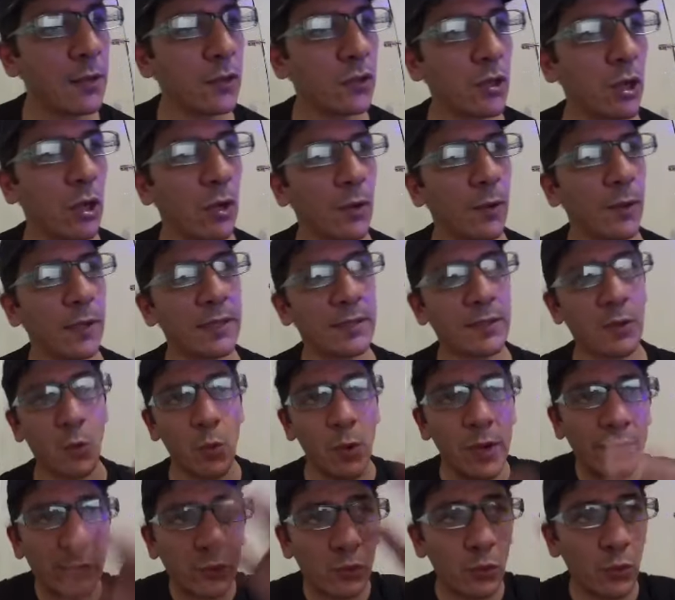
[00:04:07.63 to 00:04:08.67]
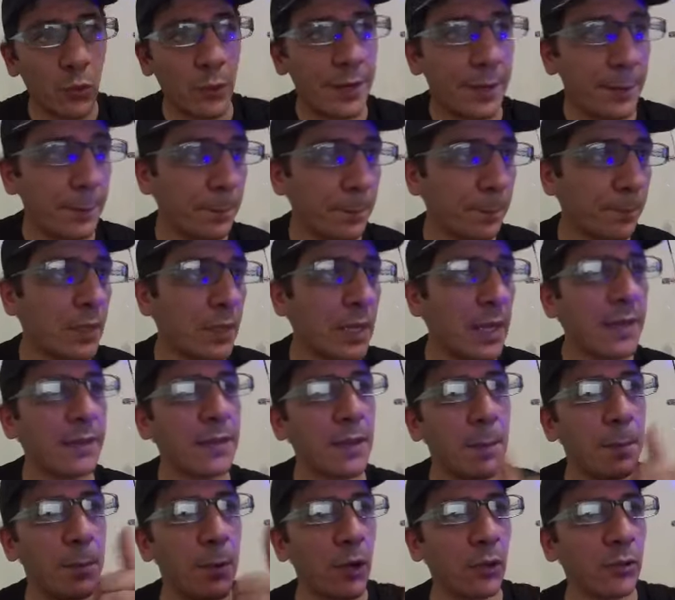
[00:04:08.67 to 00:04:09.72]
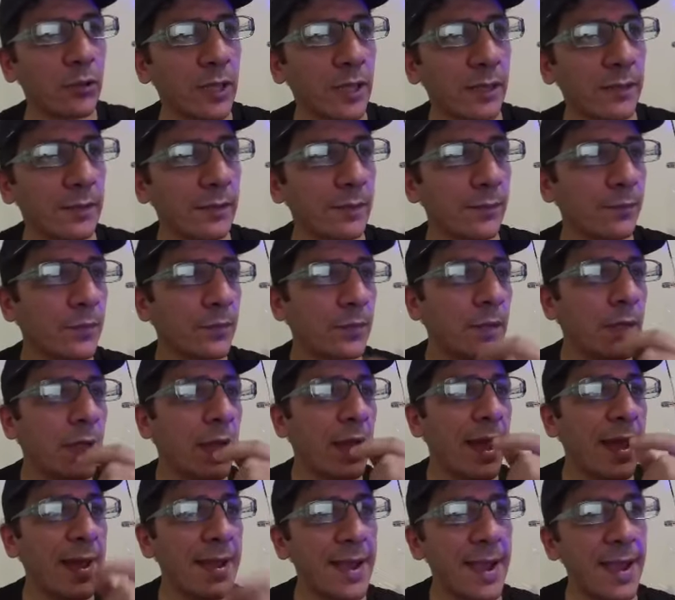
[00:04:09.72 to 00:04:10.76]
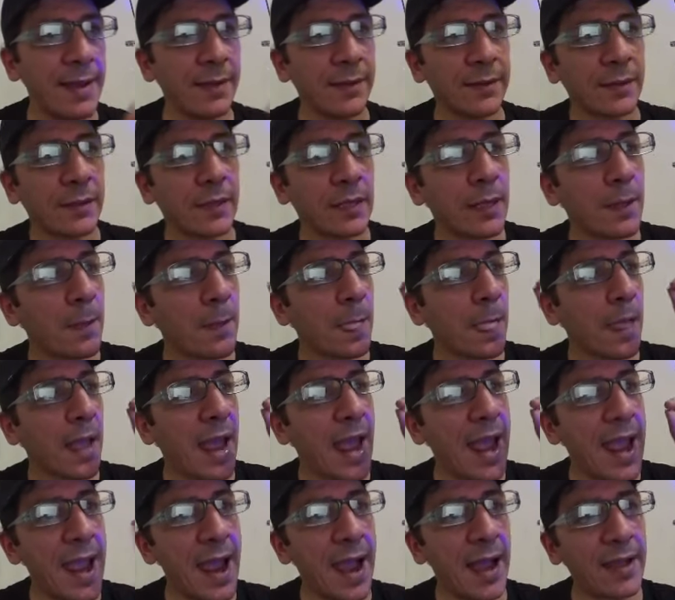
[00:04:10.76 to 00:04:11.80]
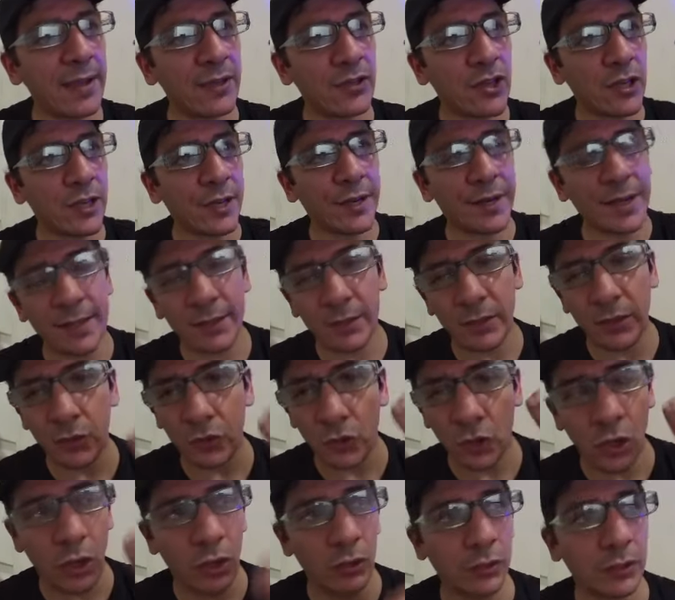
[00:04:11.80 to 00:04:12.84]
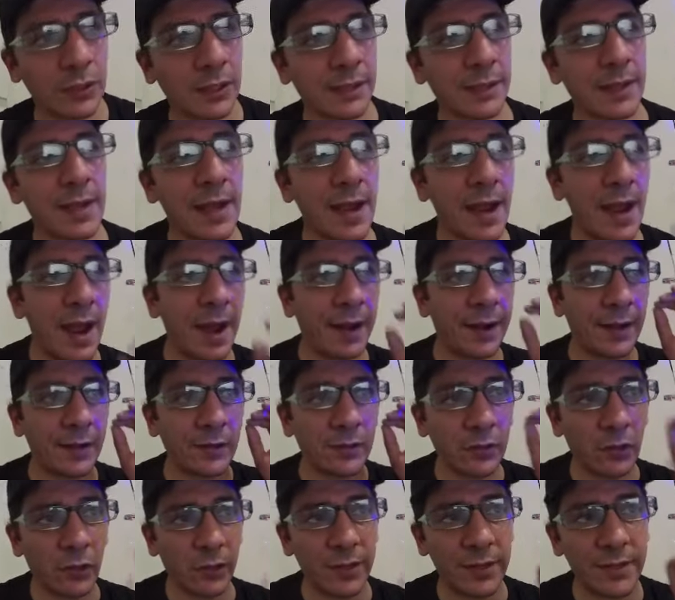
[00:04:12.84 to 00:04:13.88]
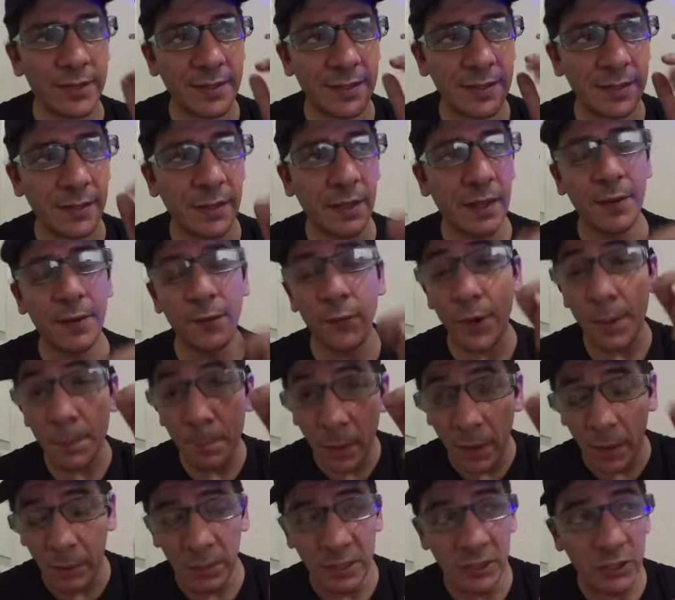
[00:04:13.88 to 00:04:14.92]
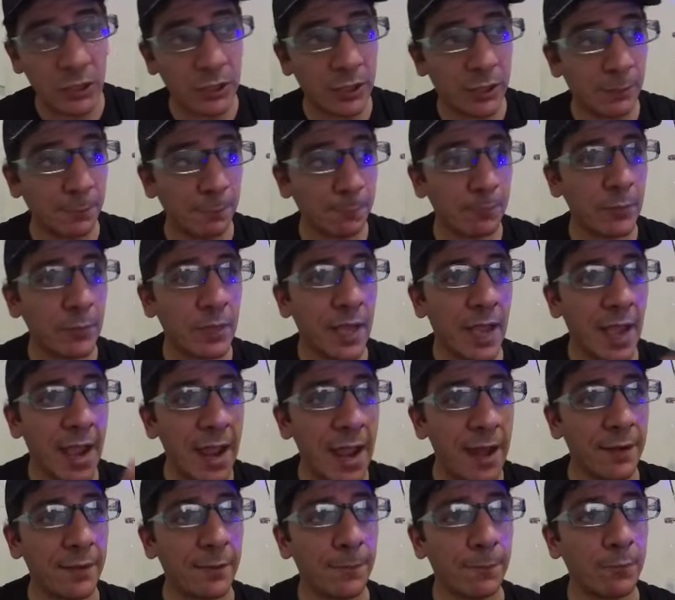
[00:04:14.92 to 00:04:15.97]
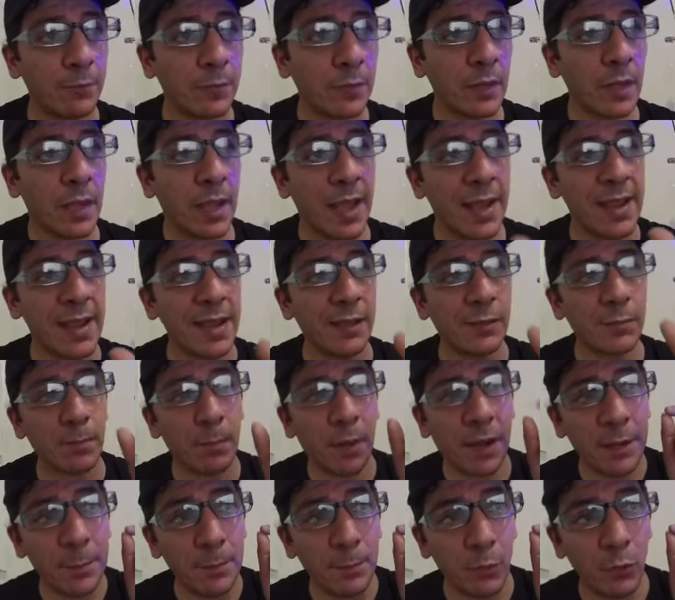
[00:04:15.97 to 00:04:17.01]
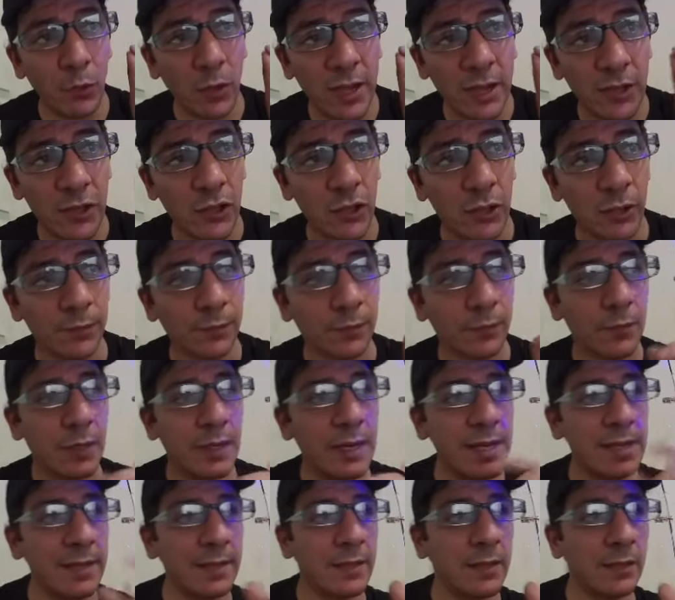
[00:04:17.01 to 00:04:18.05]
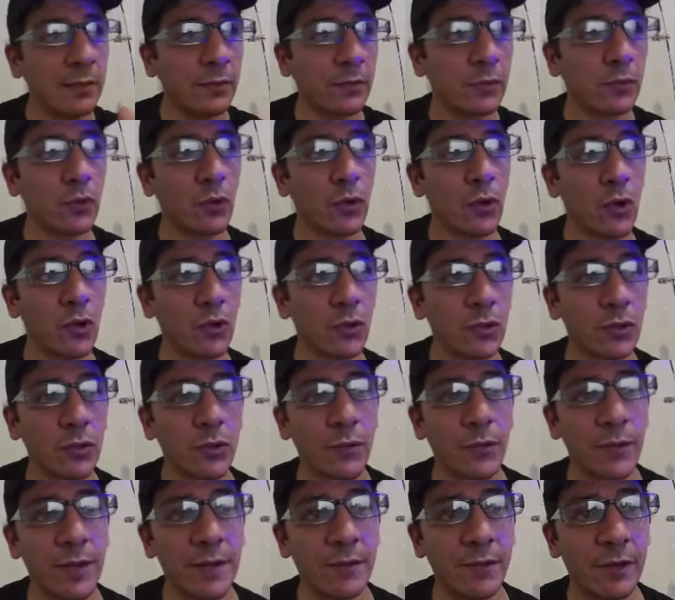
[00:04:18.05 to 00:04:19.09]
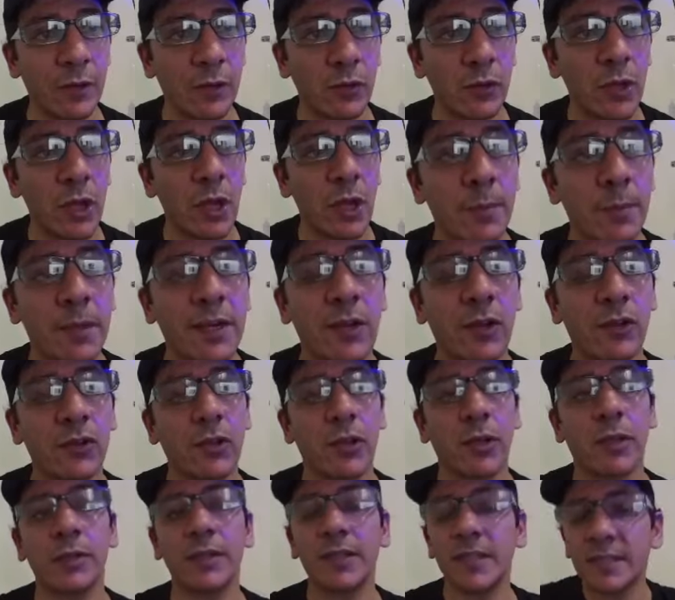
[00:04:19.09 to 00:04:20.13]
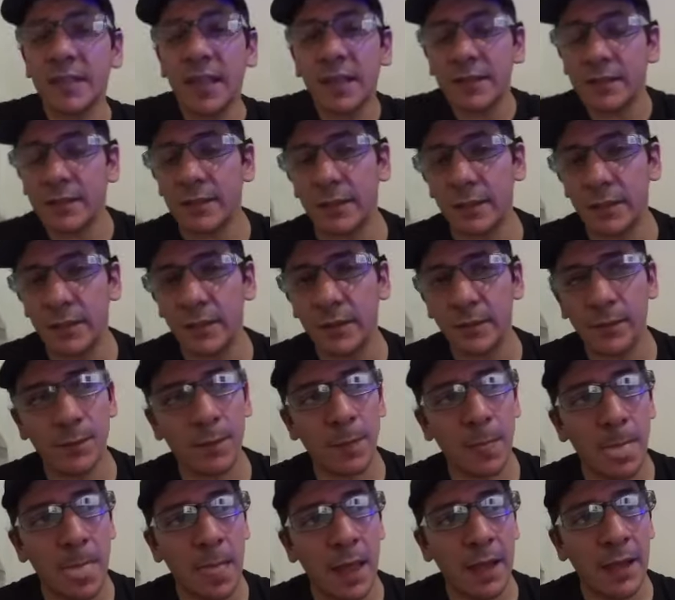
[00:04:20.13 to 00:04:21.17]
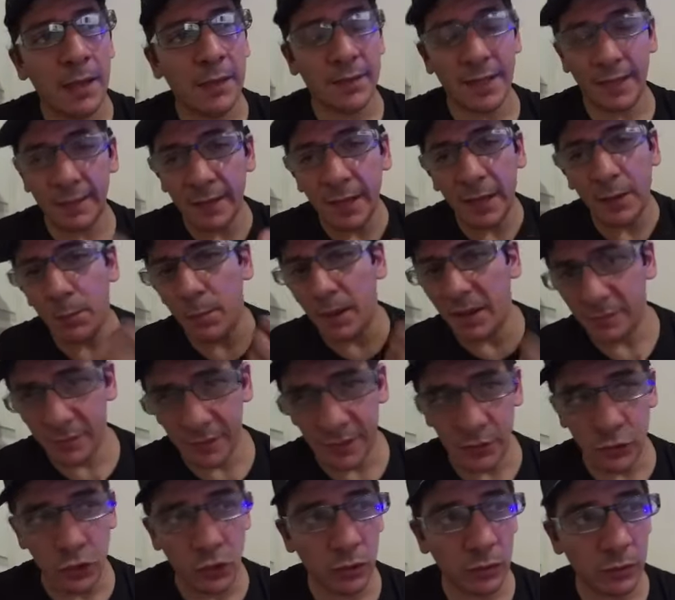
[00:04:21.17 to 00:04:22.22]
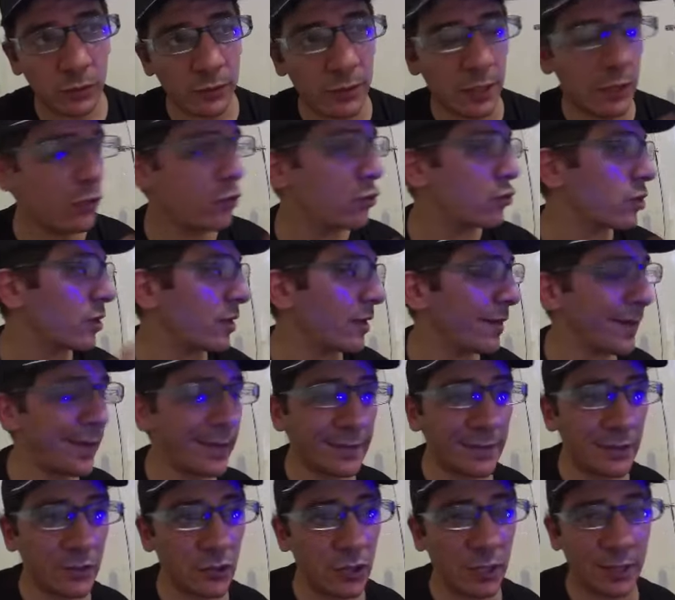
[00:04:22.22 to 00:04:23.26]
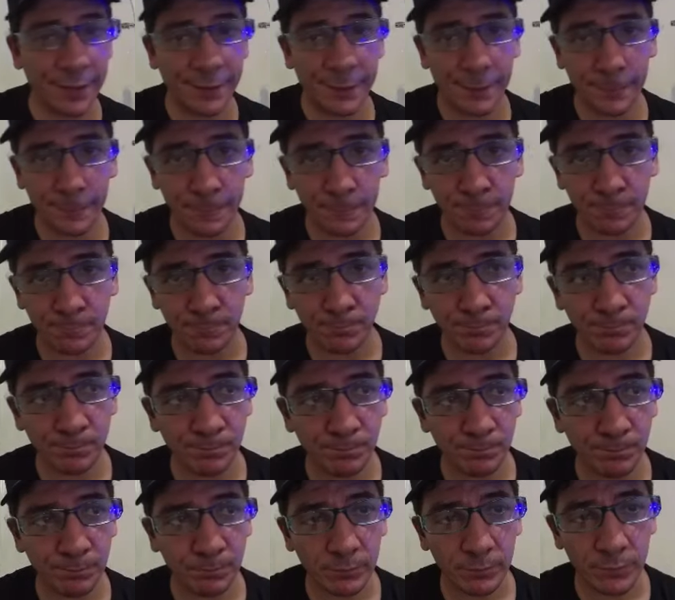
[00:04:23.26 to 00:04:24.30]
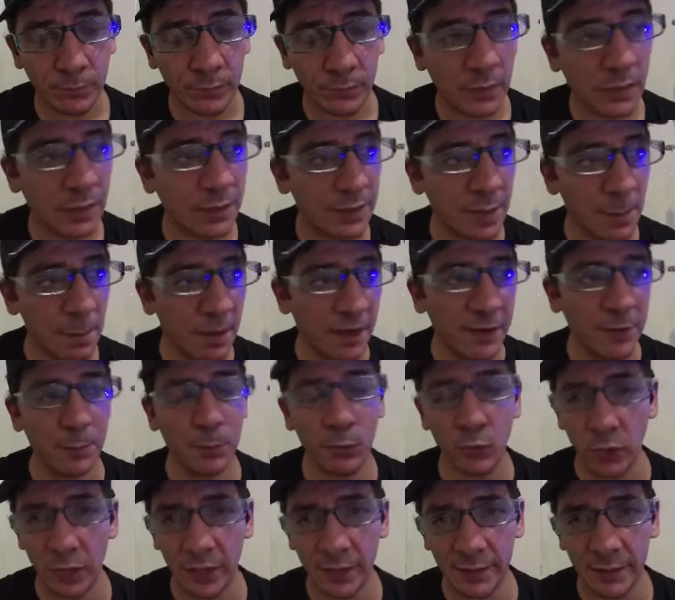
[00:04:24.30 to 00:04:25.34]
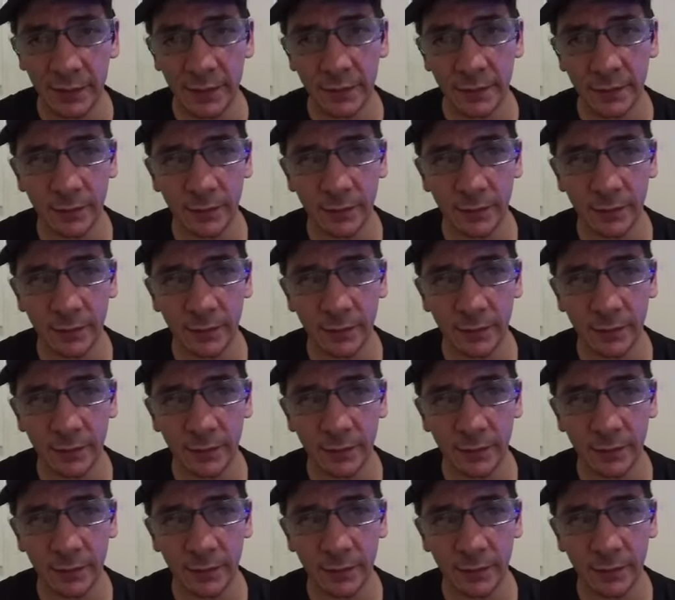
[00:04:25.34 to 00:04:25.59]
So it's a win-to-win. They protect again AI-generated content and authorities republishing, and against manipulation leading to lost revenue. Because this I see, they take my video, they use it in another channel. They manipulate